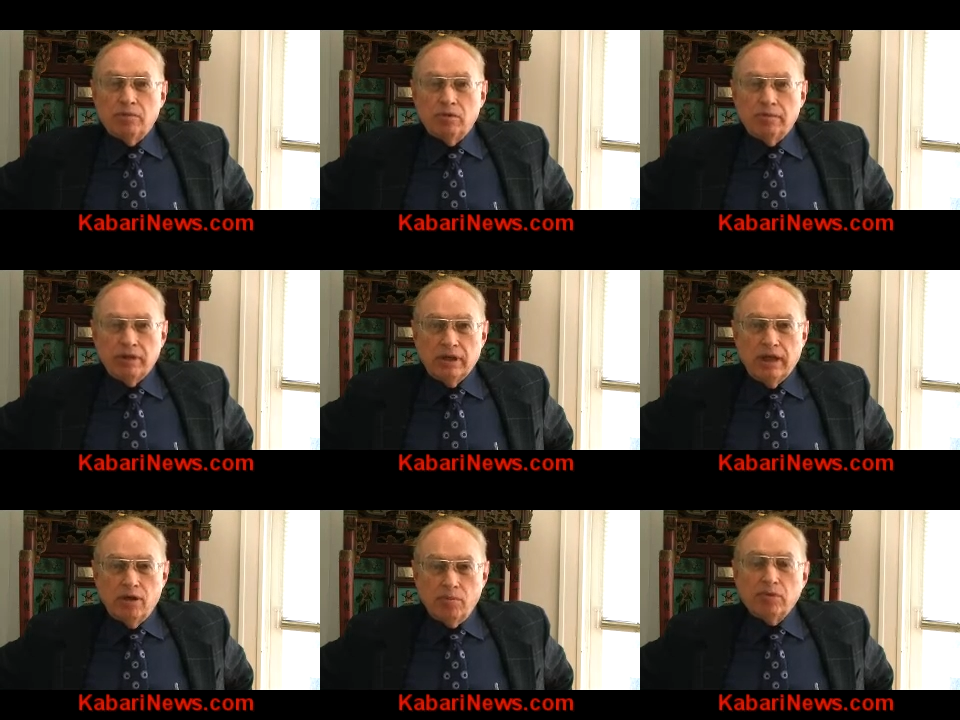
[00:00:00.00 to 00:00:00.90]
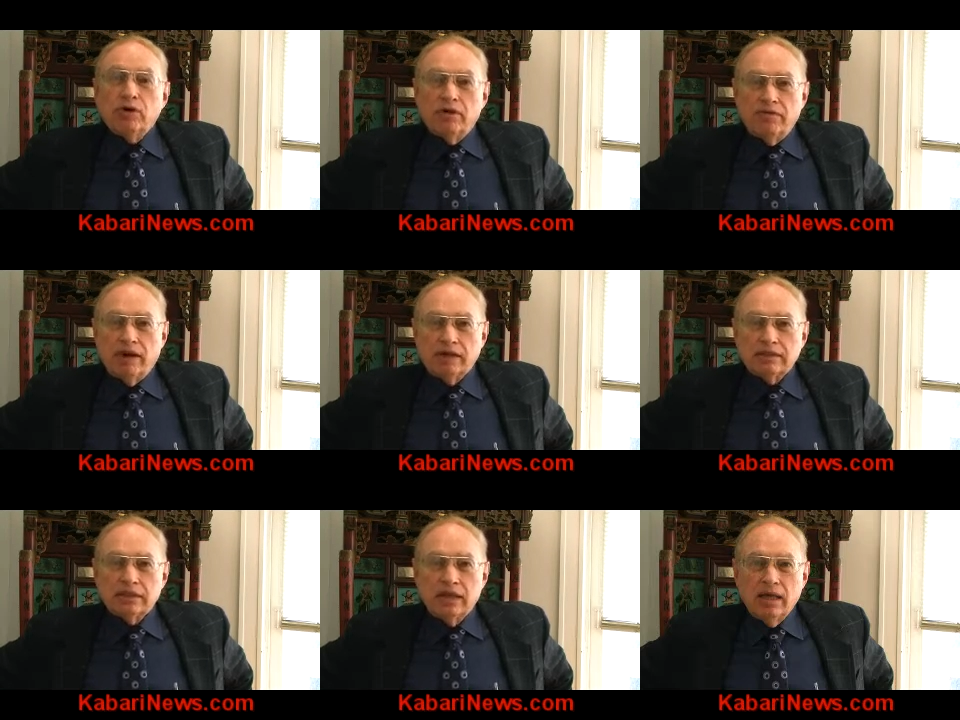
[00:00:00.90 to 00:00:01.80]
will be, I hope, good
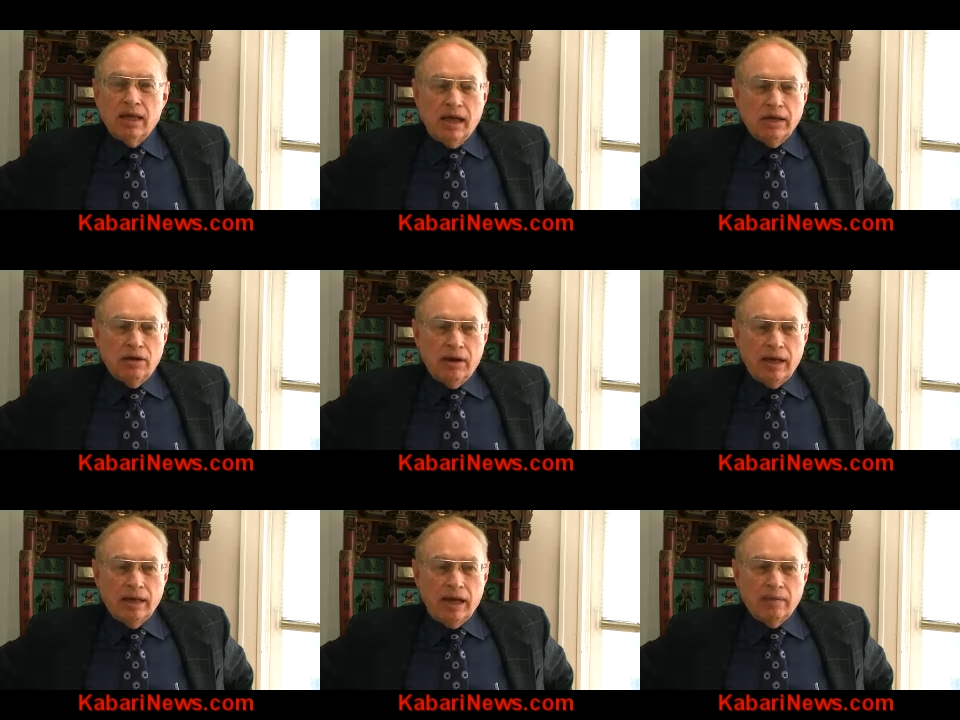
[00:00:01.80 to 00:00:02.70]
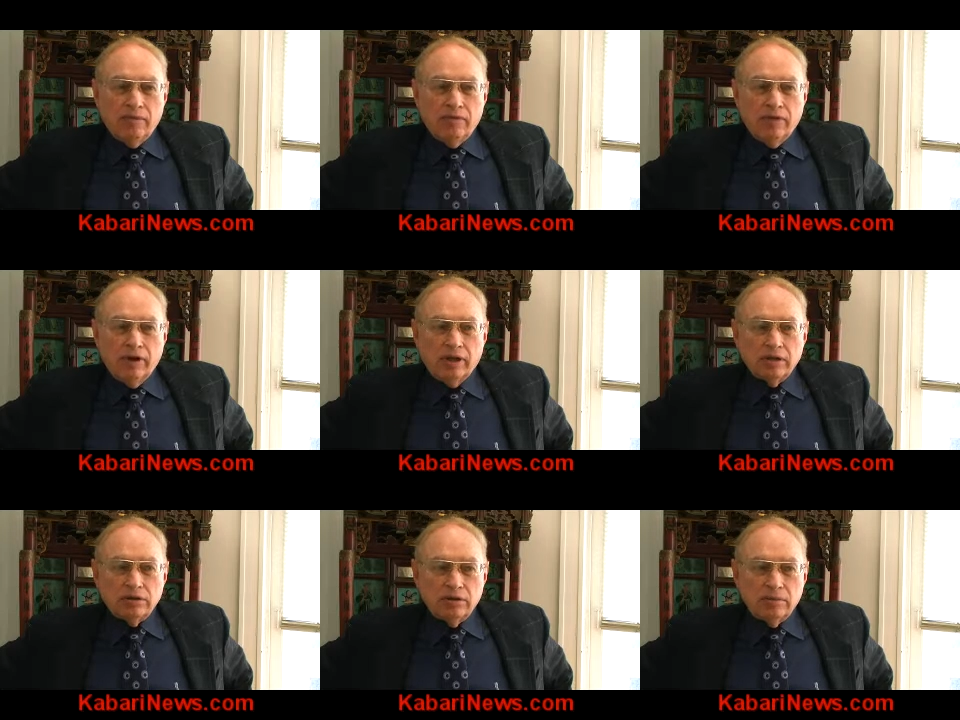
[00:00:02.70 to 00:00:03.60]
advice. I know I'm very
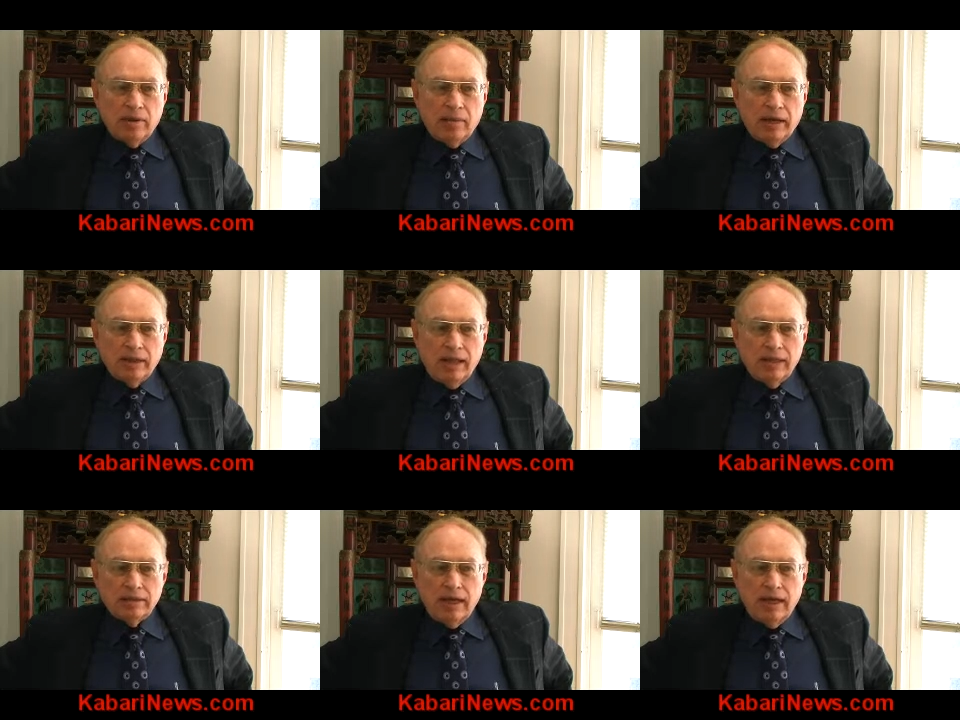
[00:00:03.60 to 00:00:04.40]
concerned about my clients.